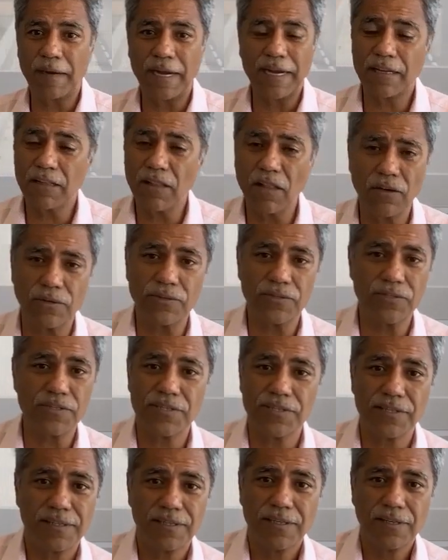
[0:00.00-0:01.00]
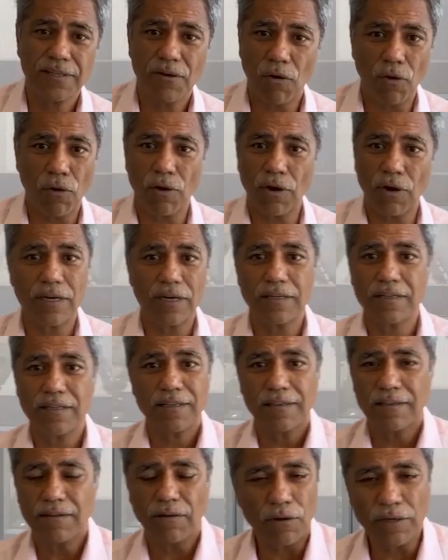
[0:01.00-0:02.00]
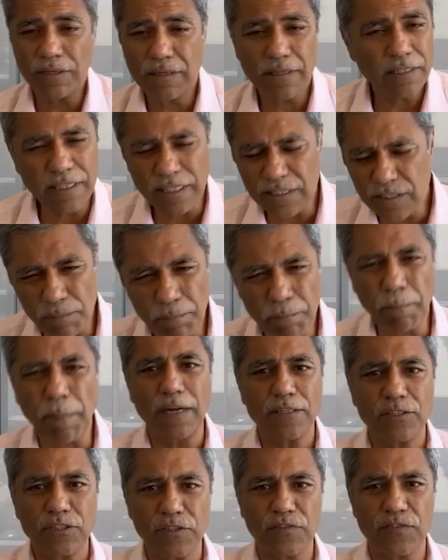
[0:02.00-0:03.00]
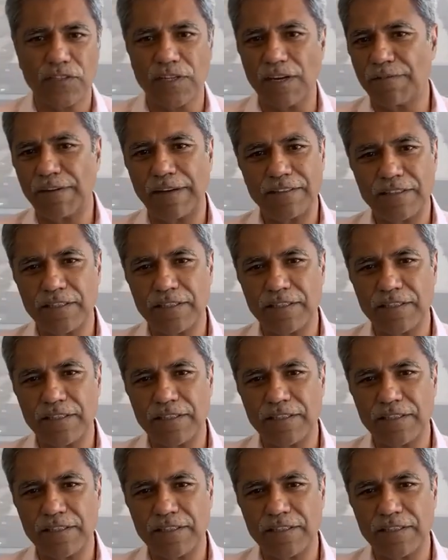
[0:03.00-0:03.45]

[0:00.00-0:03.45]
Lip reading: clothes, or there's a bunch of stuff. I